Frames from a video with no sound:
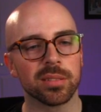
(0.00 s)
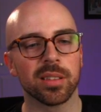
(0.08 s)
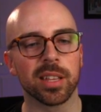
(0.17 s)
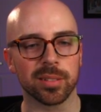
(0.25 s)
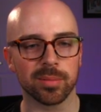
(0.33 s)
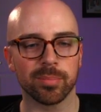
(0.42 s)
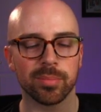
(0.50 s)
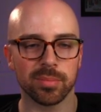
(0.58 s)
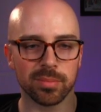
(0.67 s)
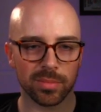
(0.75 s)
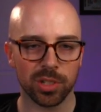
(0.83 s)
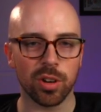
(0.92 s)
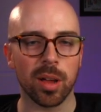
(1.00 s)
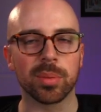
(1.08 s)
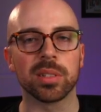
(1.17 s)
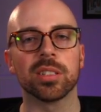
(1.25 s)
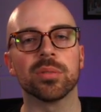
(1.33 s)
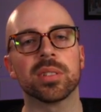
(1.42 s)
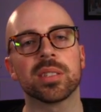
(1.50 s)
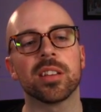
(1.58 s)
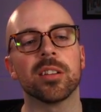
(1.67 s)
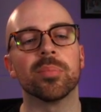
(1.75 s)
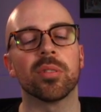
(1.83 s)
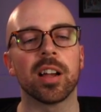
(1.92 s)
like dropped into a
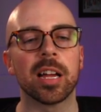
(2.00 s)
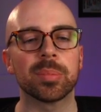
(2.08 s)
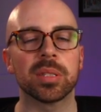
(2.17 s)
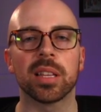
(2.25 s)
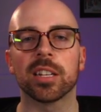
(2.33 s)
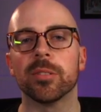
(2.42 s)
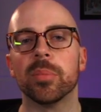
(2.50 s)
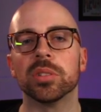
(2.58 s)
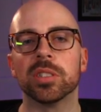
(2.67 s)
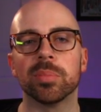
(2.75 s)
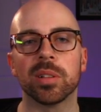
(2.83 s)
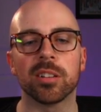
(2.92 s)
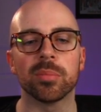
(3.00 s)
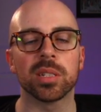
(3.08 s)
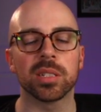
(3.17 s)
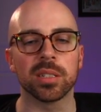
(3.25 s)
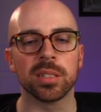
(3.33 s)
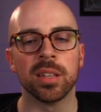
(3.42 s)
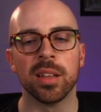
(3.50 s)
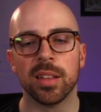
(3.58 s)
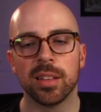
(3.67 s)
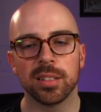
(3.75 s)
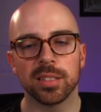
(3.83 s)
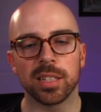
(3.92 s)
sub, perhaps in like a multiplayer mission,
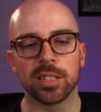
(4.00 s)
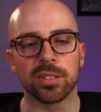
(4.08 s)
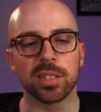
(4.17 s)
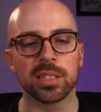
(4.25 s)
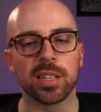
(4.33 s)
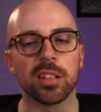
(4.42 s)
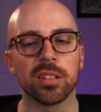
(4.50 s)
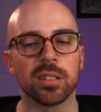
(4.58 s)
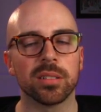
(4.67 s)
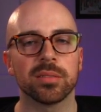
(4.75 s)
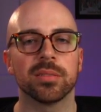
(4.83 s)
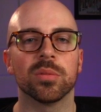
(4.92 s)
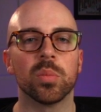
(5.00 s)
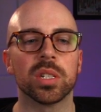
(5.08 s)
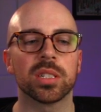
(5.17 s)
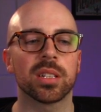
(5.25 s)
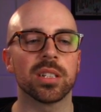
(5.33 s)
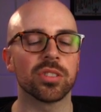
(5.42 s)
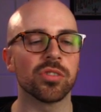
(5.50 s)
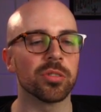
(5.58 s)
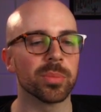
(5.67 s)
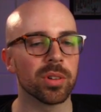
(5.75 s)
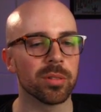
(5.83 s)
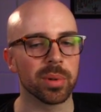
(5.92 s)
and you can tell which control
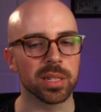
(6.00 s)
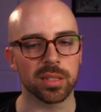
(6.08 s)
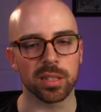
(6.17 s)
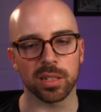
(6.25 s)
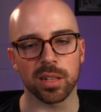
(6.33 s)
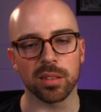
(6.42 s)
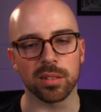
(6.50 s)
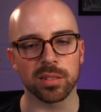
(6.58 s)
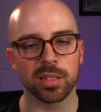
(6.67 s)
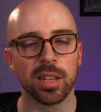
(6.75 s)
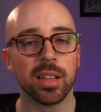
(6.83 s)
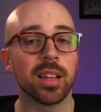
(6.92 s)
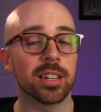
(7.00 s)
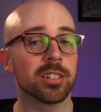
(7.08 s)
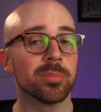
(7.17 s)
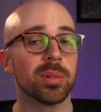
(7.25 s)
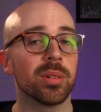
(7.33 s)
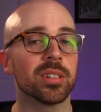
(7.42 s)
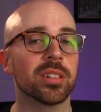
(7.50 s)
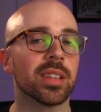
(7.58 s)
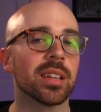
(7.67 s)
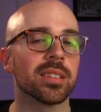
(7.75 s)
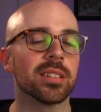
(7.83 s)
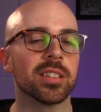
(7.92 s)
room you're in based on the colors. I could be wrong on
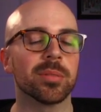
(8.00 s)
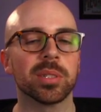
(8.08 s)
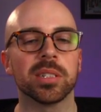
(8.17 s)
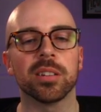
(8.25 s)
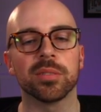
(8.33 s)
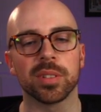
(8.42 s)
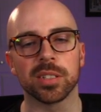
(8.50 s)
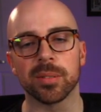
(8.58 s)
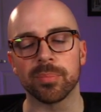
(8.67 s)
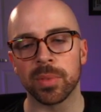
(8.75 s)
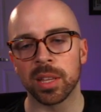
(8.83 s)
that though. Let me know if I am.